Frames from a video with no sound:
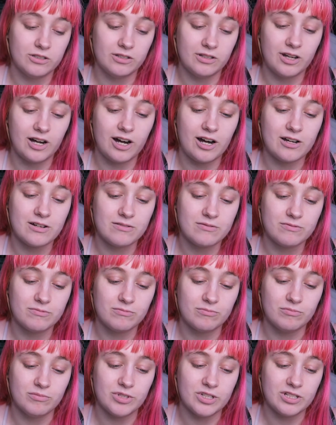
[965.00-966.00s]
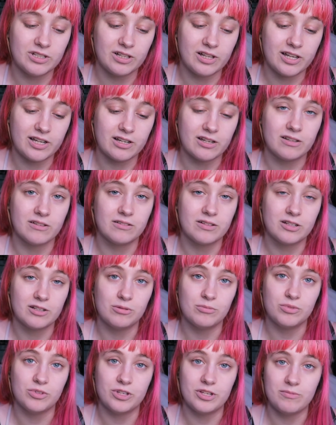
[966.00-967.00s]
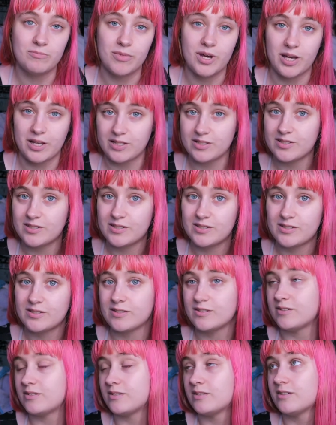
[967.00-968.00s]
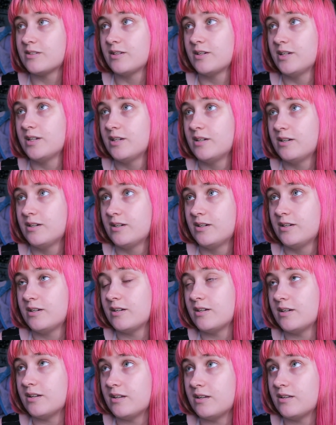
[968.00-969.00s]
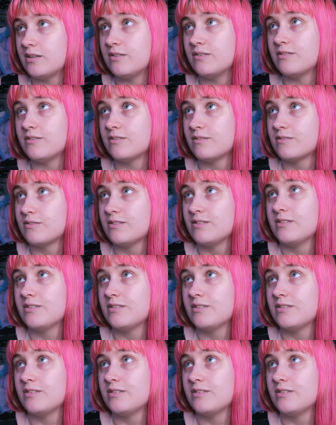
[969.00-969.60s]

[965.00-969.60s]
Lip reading: not be like a complete mess, and